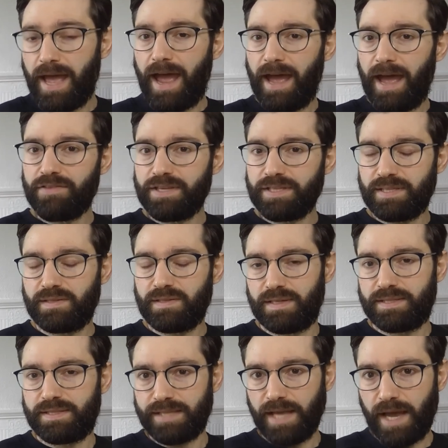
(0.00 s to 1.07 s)
And this is a
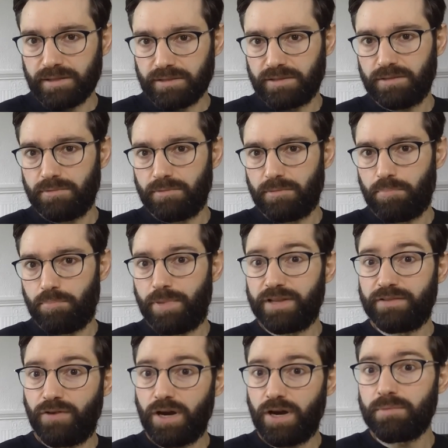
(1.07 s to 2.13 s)
subtle
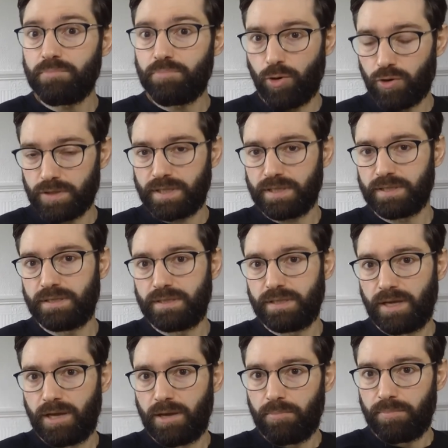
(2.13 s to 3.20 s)
but very important
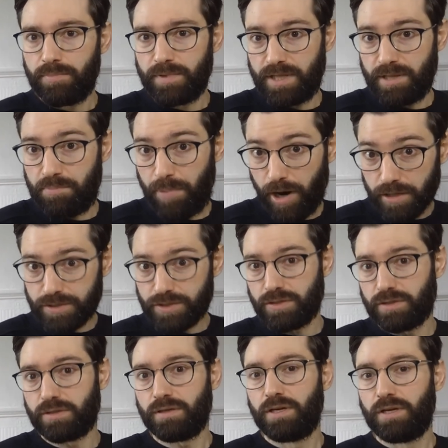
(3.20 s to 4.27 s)

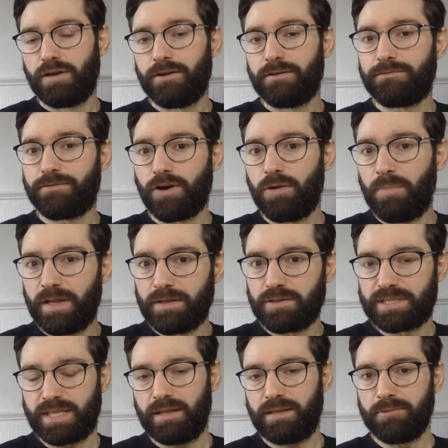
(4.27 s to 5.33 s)
departure from
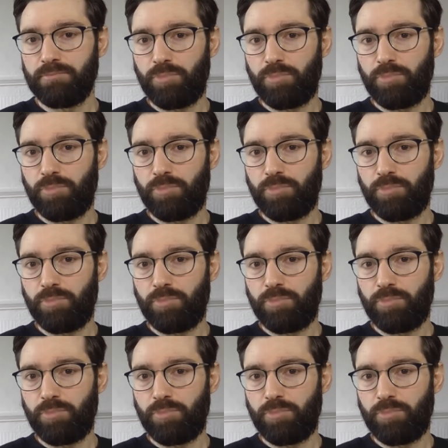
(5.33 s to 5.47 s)
understanding